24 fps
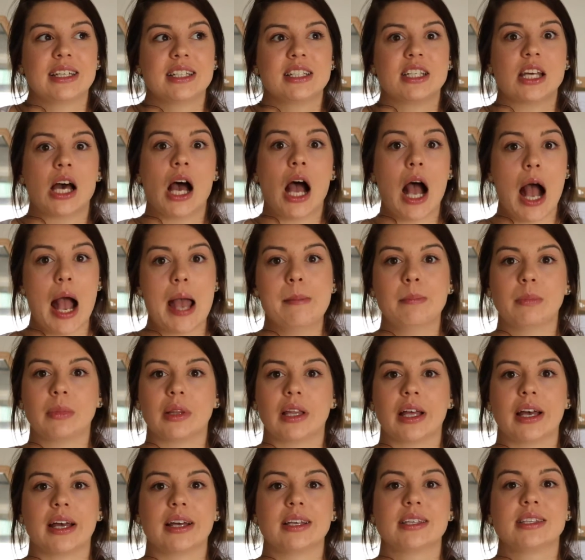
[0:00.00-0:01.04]

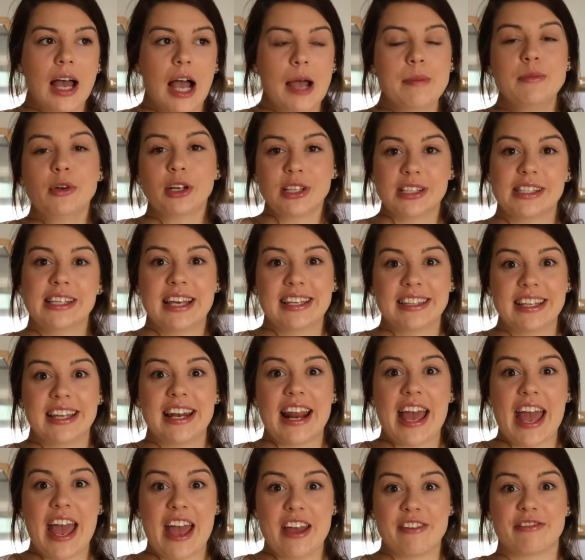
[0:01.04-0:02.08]
timeless. I'm not saying
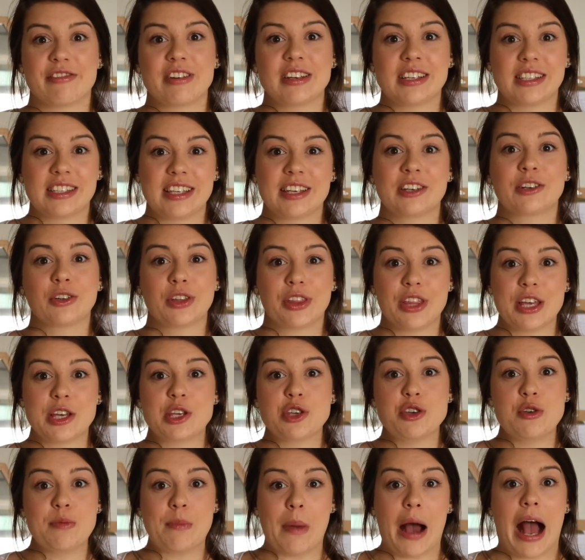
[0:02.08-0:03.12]
that every single
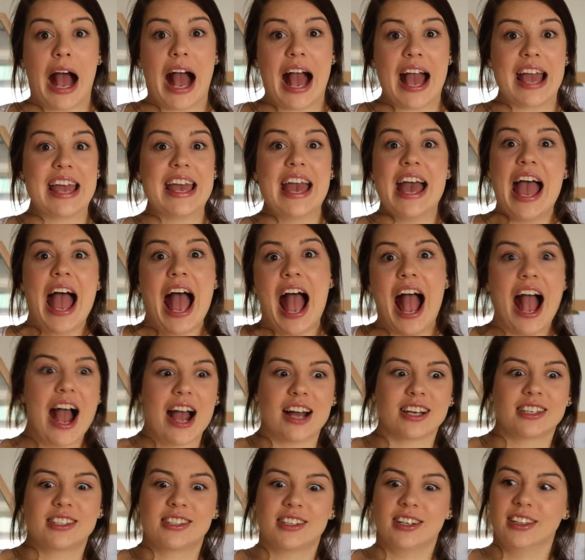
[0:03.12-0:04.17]
thing you buy
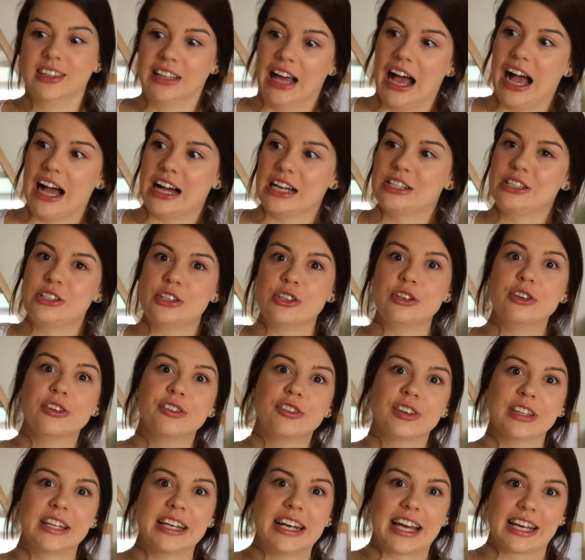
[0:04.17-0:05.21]
has to last you
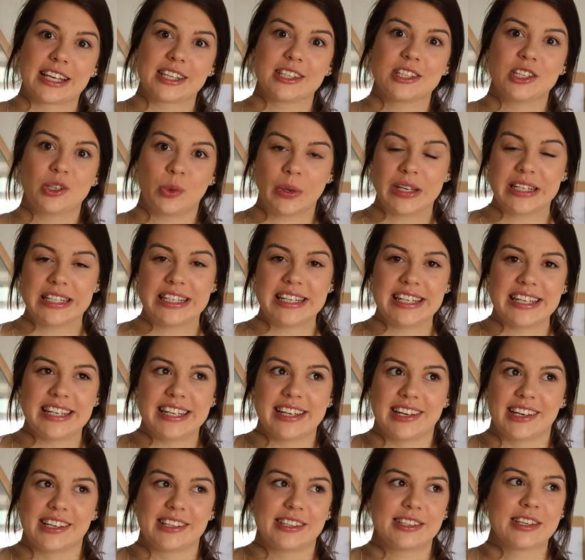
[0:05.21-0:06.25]
for the next 20
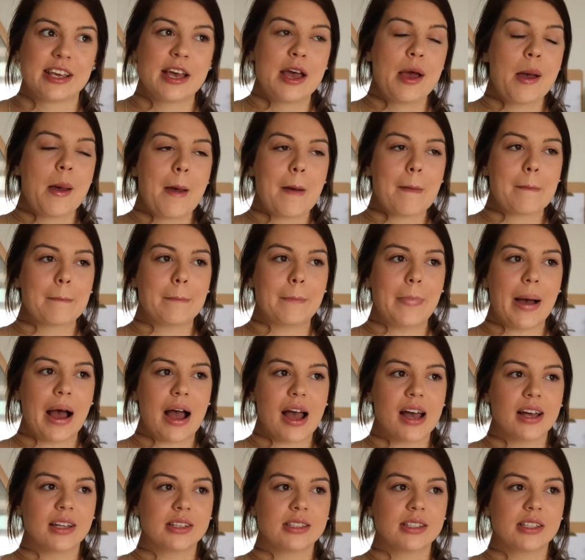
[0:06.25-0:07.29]
years,
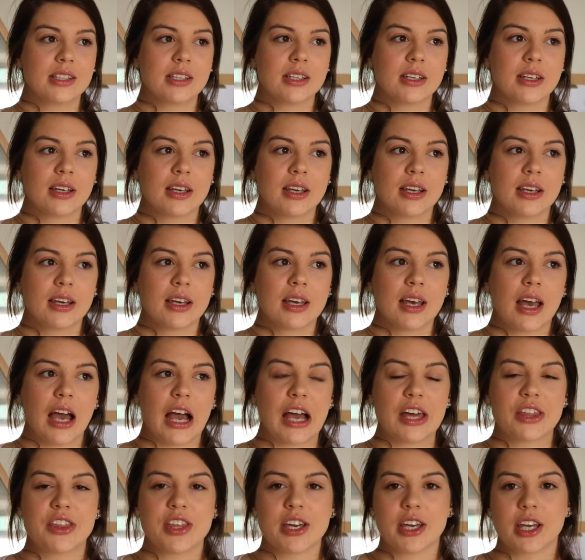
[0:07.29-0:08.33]
but
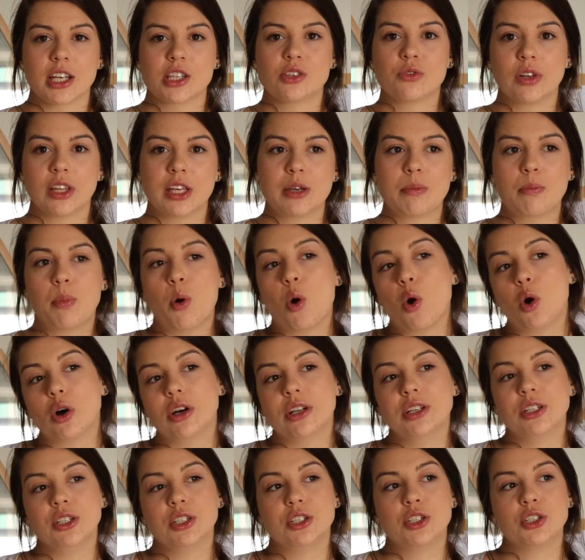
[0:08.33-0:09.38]
I think it's really
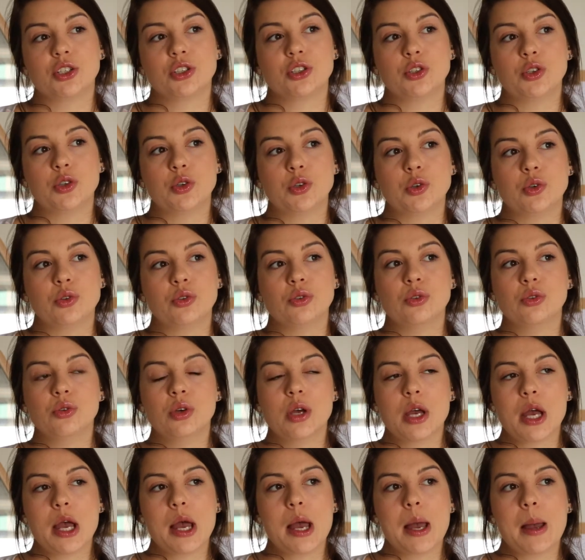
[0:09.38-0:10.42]
important
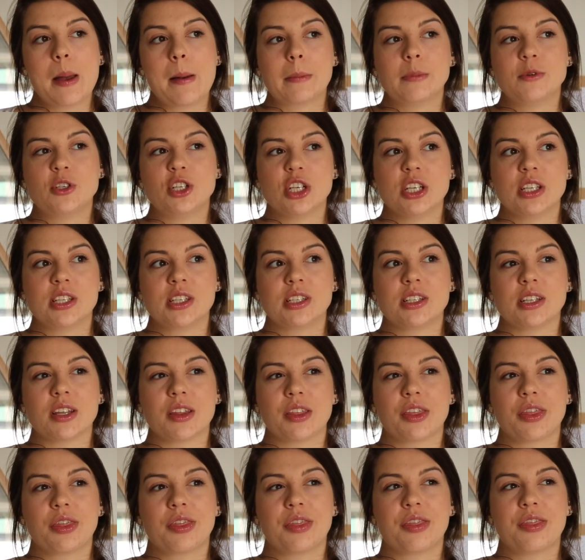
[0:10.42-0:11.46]
to just
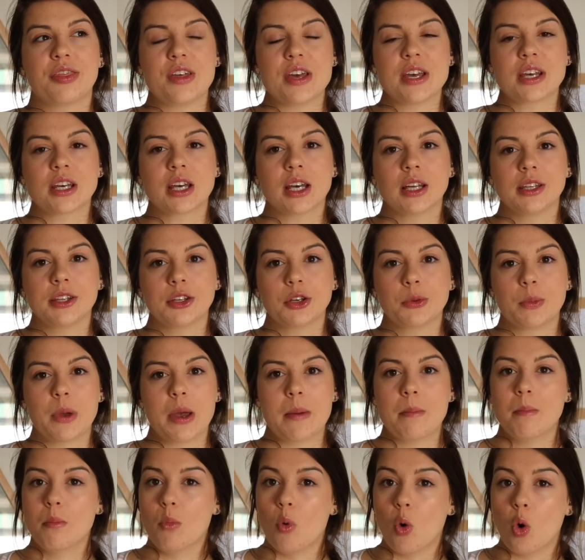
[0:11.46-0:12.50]
think a little
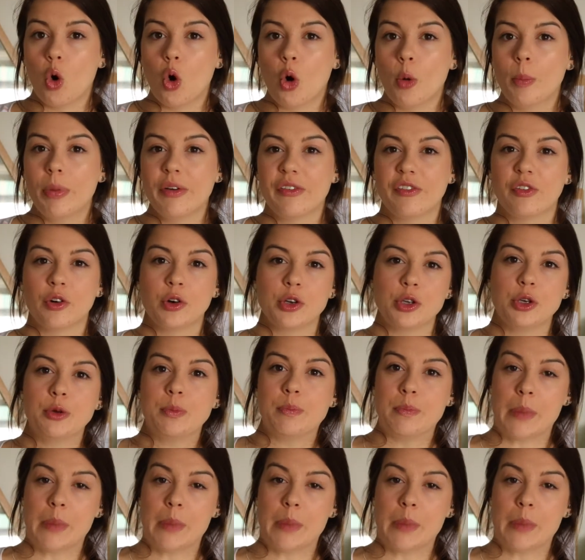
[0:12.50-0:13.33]
bit more before you